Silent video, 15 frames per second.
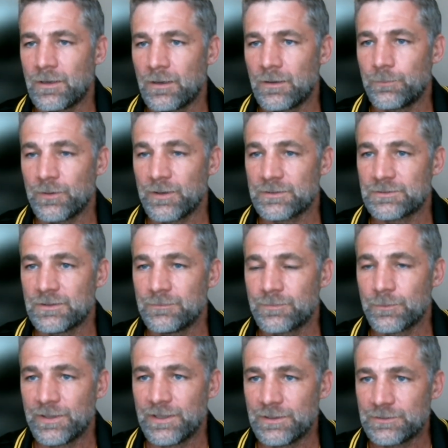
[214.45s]
complex
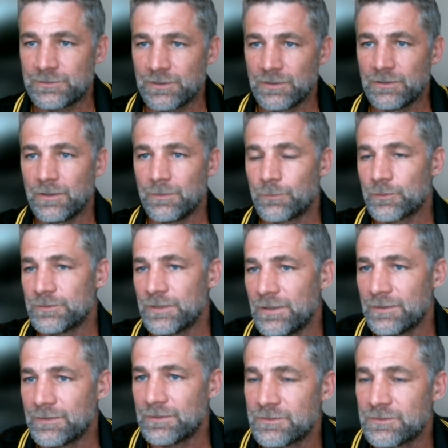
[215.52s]
information and
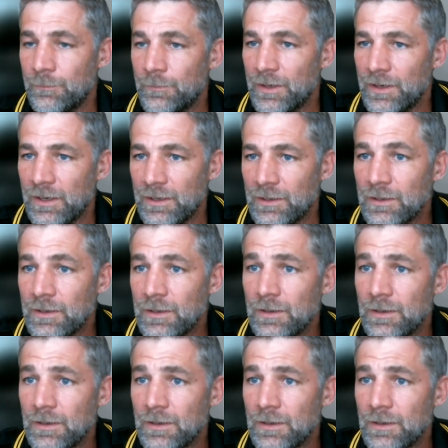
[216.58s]
present it to somebody